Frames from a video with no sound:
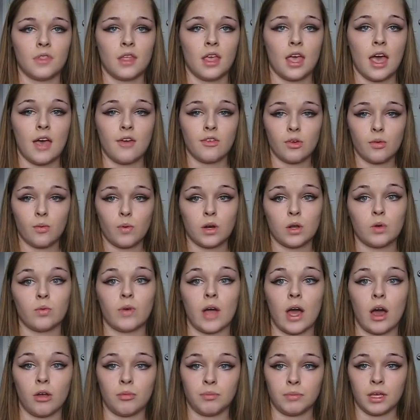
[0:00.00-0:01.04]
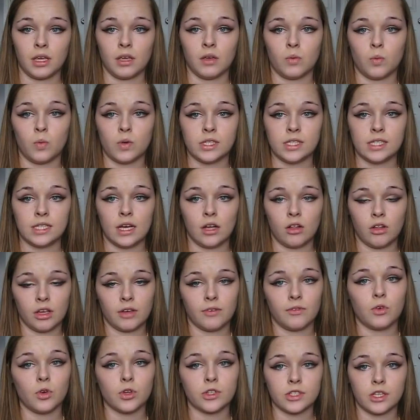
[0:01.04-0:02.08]
everyone around me was yelling
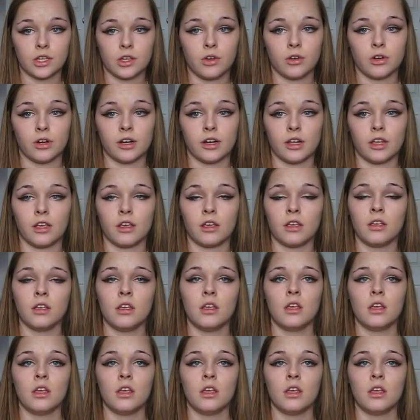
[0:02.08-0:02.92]
for security,